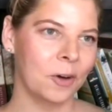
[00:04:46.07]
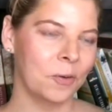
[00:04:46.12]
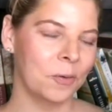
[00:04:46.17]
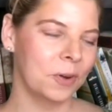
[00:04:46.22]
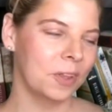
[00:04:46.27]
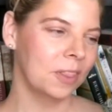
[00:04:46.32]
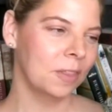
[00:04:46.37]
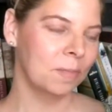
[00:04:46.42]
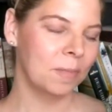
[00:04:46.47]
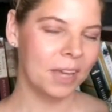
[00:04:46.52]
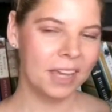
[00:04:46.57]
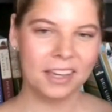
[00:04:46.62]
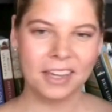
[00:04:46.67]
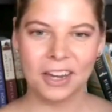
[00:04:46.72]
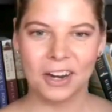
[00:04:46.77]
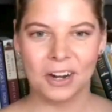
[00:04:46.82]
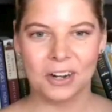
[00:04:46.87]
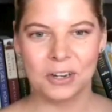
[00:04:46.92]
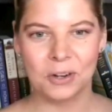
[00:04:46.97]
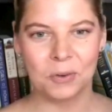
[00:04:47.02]
with the main
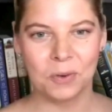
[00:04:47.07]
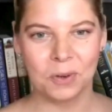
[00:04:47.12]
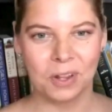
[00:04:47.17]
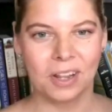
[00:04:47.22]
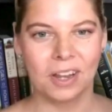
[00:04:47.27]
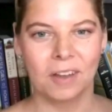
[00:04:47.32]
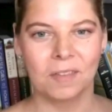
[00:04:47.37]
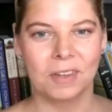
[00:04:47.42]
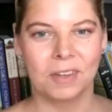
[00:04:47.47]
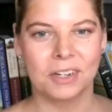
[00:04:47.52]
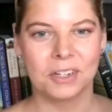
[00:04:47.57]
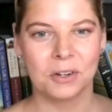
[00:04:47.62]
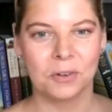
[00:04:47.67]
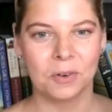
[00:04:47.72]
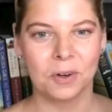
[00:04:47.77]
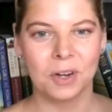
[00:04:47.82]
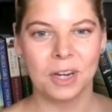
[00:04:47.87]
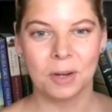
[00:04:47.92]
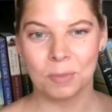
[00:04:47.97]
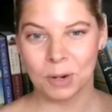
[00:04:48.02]
character really loving to
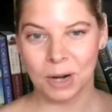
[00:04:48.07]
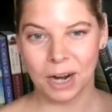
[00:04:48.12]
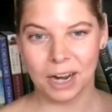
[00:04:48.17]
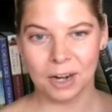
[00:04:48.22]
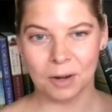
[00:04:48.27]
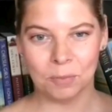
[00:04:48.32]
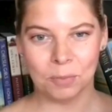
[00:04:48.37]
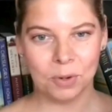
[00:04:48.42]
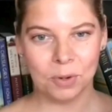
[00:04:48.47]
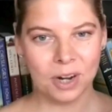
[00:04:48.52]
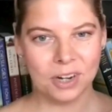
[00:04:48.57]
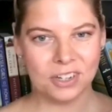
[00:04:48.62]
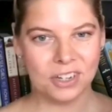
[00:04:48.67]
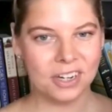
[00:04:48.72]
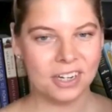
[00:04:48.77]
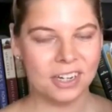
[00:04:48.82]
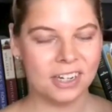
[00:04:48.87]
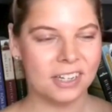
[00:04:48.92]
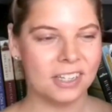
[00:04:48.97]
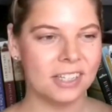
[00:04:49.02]
read Pride and
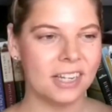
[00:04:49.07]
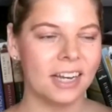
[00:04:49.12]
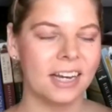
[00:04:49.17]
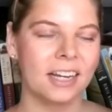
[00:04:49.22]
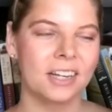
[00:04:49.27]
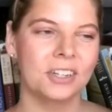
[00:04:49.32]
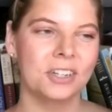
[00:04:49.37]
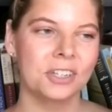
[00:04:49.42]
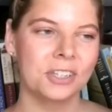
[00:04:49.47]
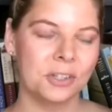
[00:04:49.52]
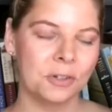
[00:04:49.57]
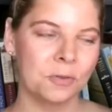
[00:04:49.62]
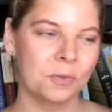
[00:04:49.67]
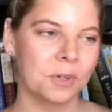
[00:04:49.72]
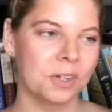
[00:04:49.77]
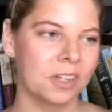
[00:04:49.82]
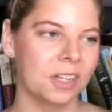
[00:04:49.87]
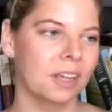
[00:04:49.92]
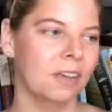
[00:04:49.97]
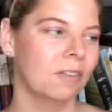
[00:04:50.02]
Prejudice, and it's just a
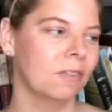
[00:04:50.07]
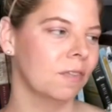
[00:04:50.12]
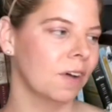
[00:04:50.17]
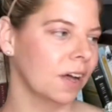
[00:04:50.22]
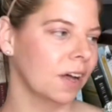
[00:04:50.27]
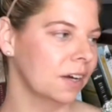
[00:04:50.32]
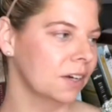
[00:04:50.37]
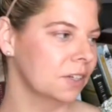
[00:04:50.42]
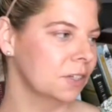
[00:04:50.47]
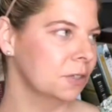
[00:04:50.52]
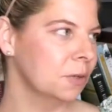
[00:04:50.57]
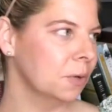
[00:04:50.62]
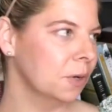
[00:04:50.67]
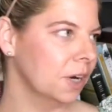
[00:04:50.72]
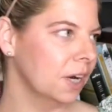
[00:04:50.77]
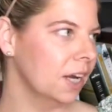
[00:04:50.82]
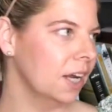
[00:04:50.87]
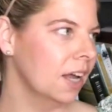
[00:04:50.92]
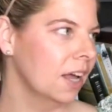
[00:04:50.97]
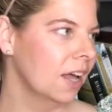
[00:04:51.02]
really fun
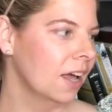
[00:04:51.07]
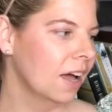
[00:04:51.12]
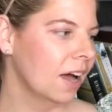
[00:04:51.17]
story